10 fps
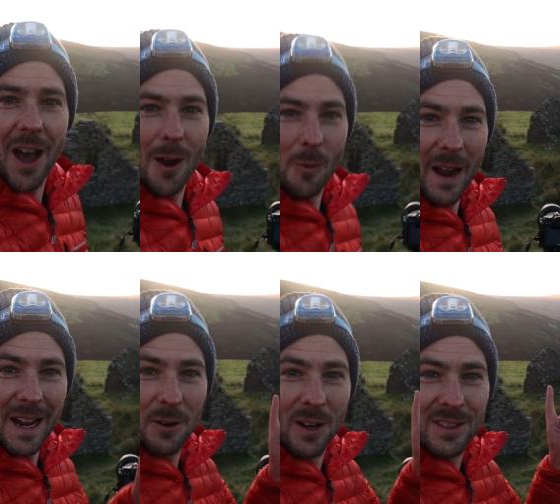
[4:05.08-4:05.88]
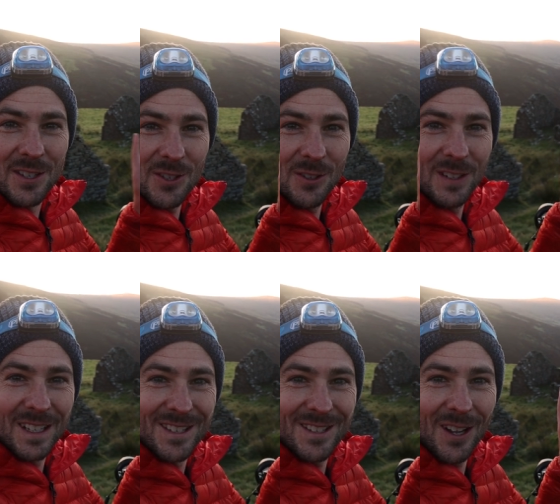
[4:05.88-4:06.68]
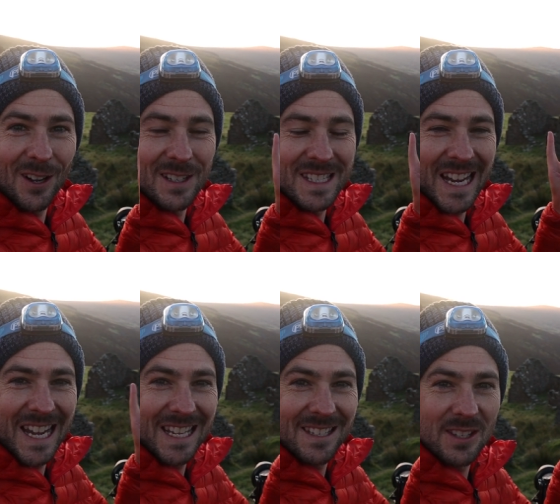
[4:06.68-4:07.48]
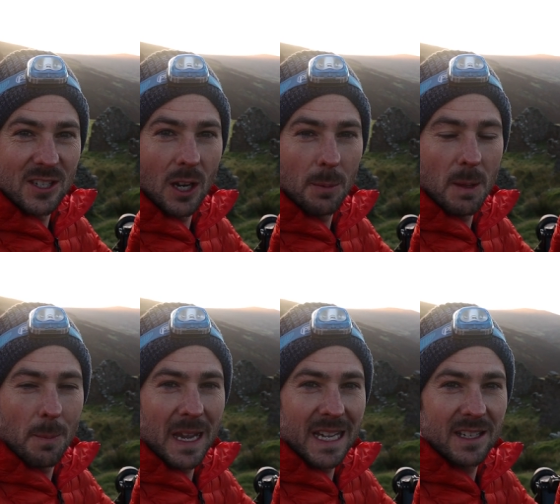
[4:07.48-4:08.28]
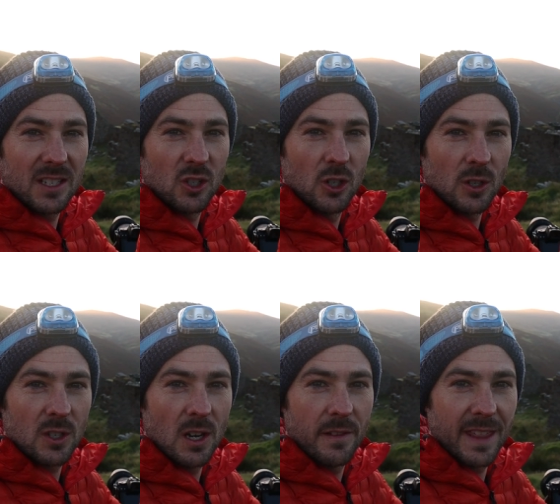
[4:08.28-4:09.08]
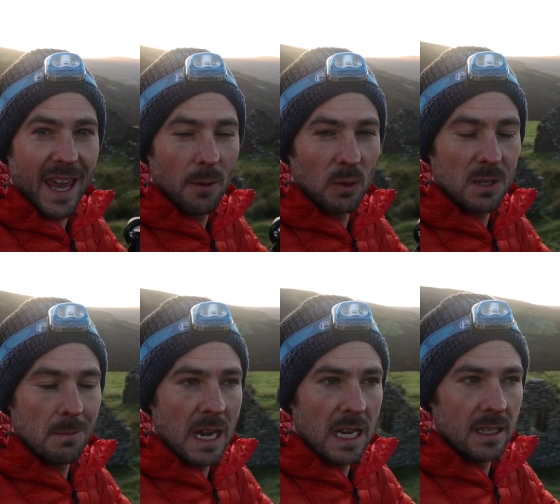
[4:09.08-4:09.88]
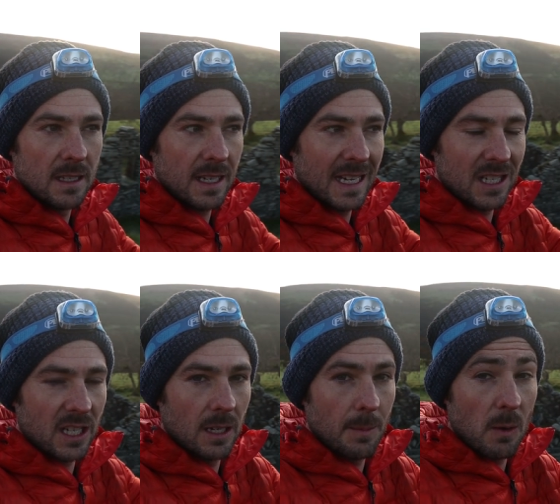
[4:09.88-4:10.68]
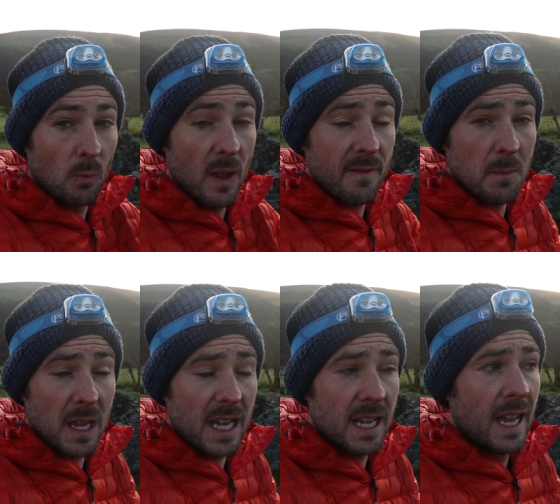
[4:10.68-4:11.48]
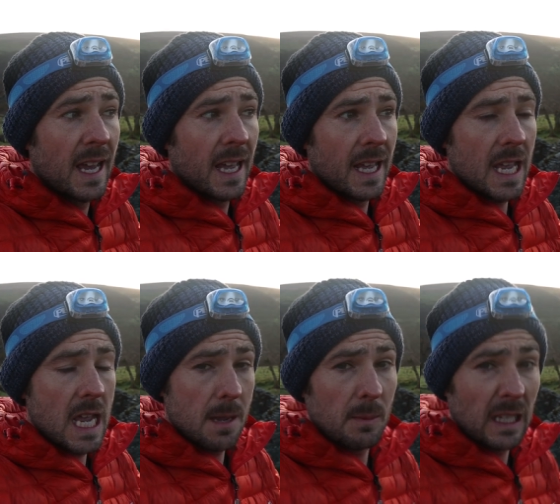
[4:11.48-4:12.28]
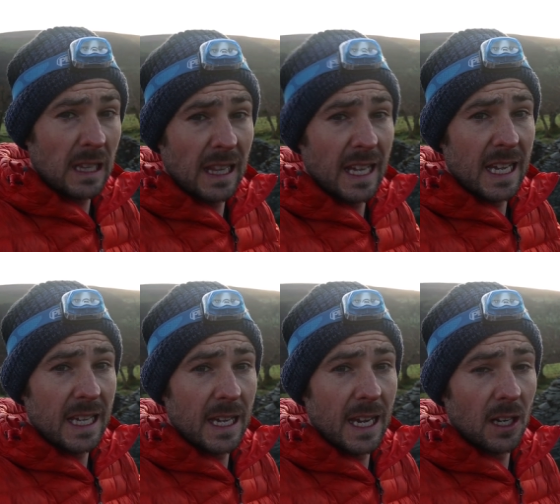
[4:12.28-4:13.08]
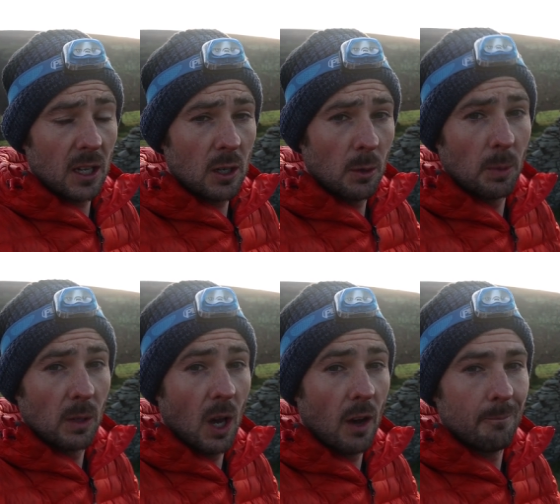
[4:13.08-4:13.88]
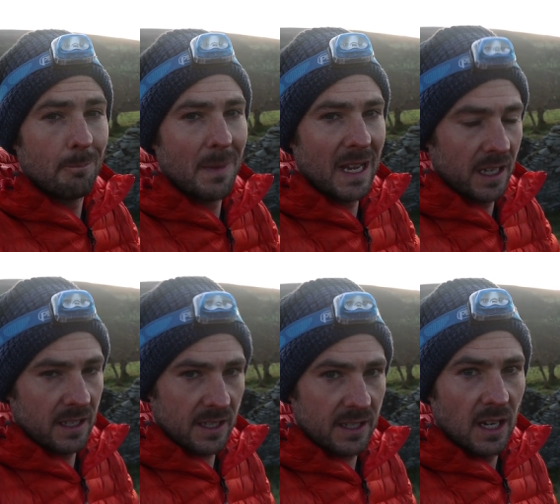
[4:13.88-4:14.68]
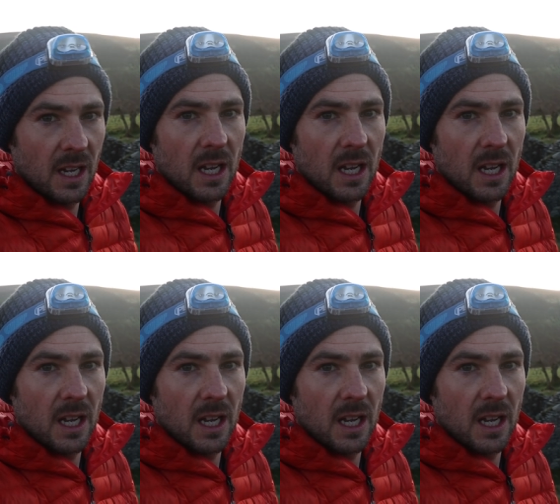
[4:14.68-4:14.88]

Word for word: oh wow, the sun is starting to hit the top of the peaks just over there, which means it's going to be with me imminently in a couple of minutes.